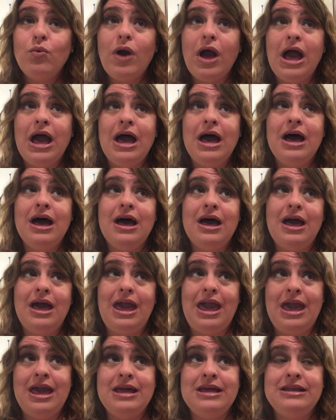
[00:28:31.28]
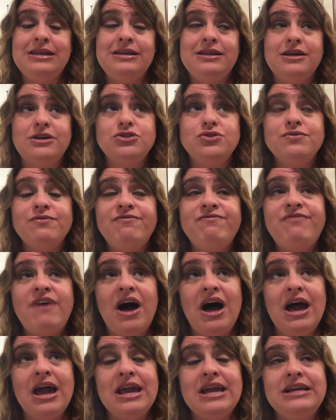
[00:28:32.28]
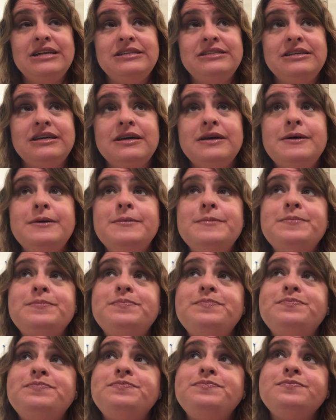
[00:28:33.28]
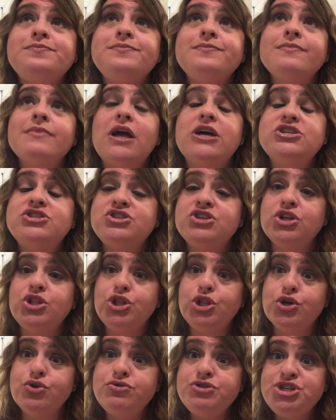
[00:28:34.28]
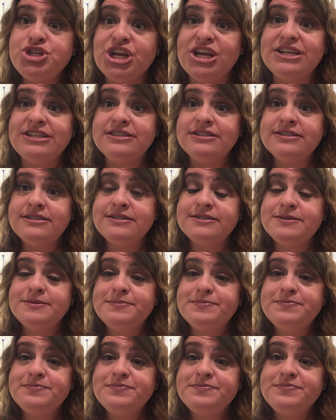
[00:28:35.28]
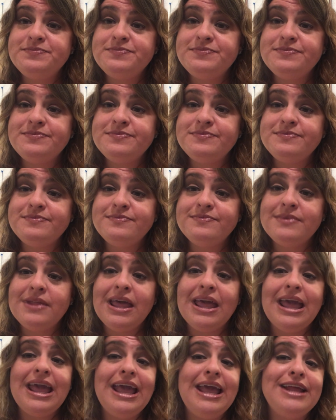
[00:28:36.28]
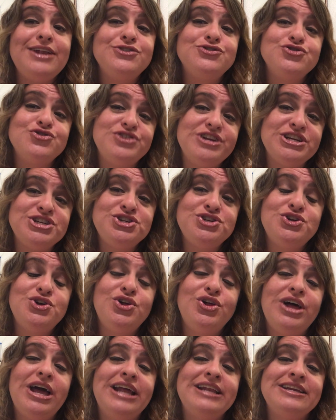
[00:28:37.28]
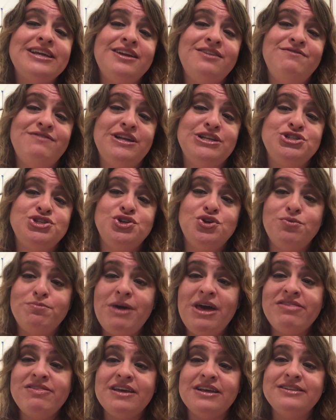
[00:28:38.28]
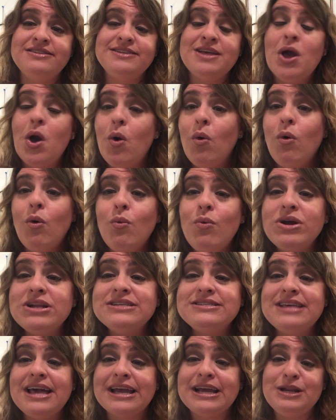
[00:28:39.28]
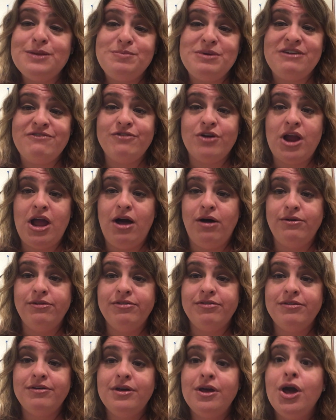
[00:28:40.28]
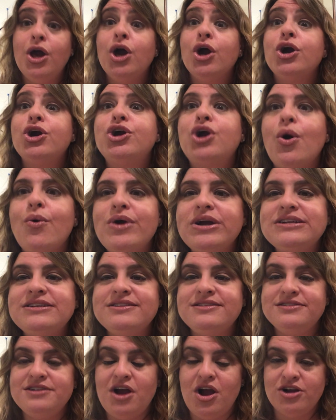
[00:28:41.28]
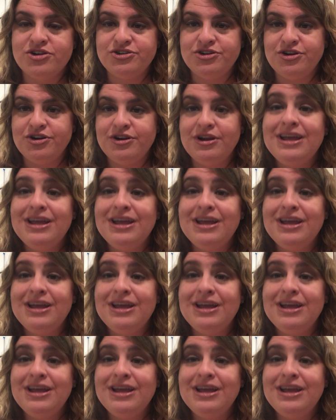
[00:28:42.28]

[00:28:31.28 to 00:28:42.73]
and find solutions in traditional and conventional methods. Well, what is that going to be for health? Going to the doctor,